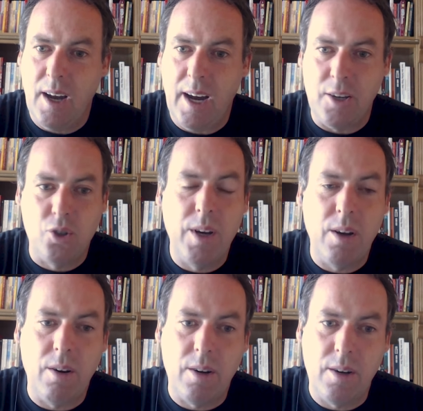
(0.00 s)
and tree
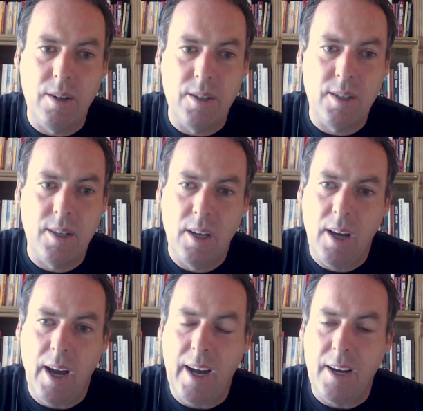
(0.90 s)
huggers
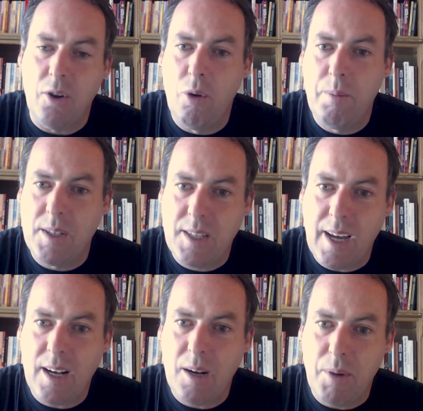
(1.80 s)
and open
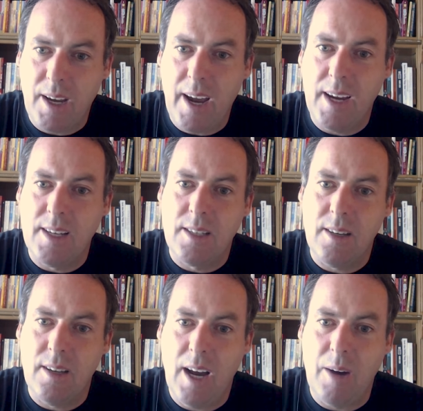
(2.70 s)
sandal brigade
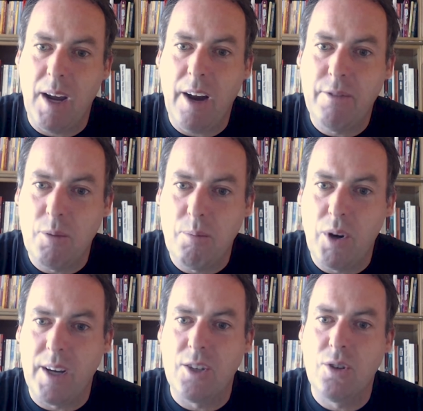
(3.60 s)
and we have to
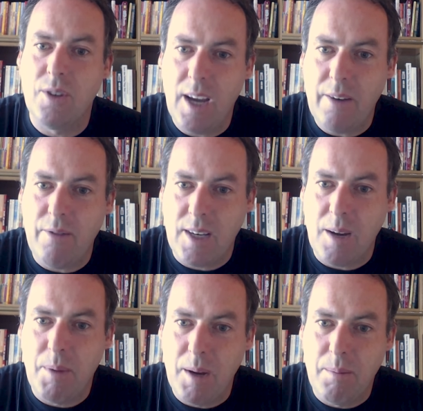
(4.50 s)
bring it to the everyday
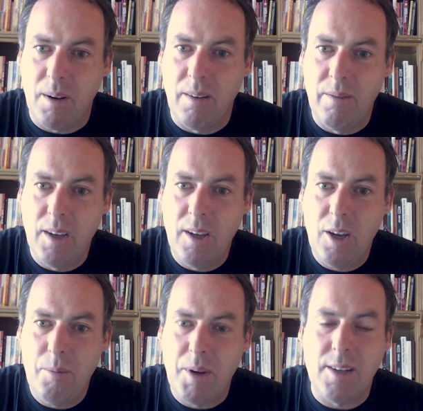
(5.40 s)
people
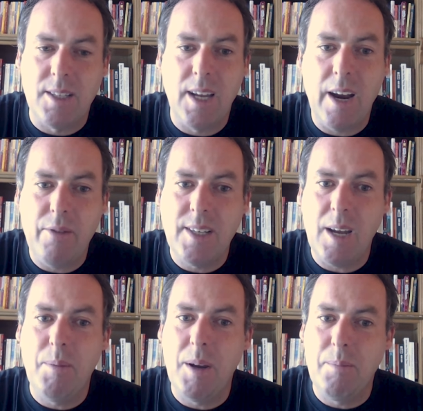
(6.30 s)
because the everyday
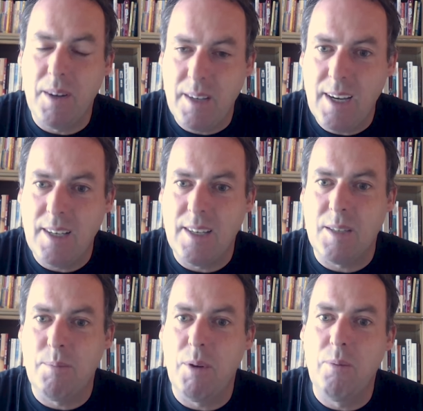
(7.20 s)
people need this.
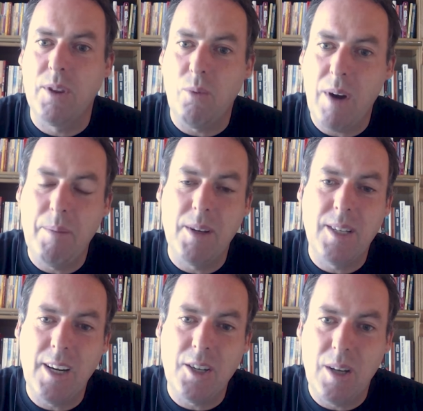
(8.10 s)
But with the
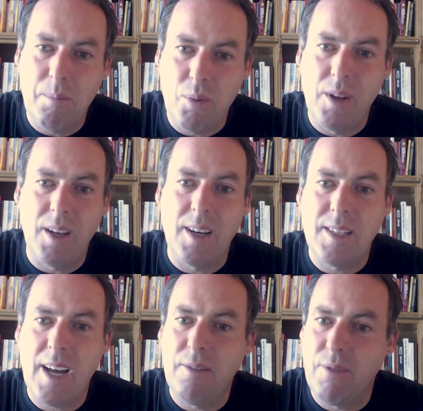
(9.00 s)
reputation that breathing has
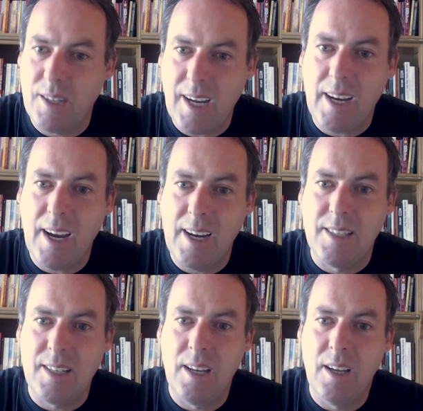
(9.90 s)
had for
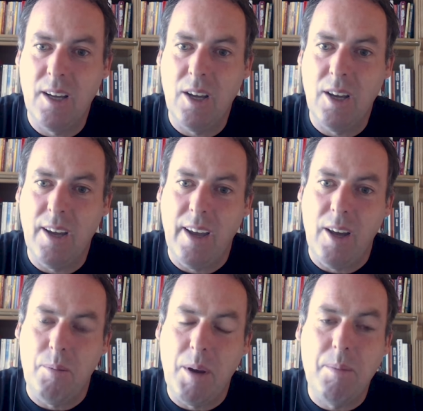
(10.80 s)
decades,
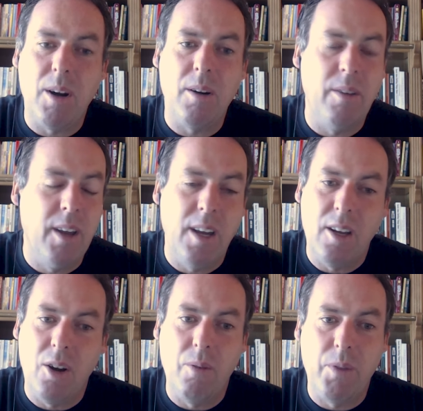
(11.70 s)
people are, you
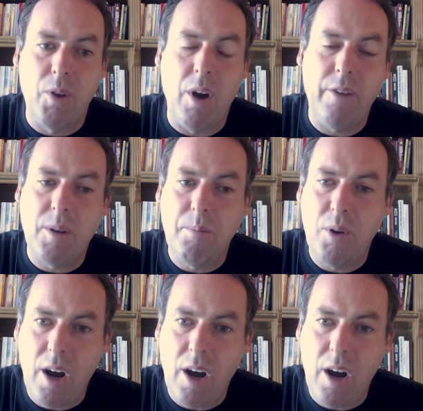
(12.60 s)
know, they're often put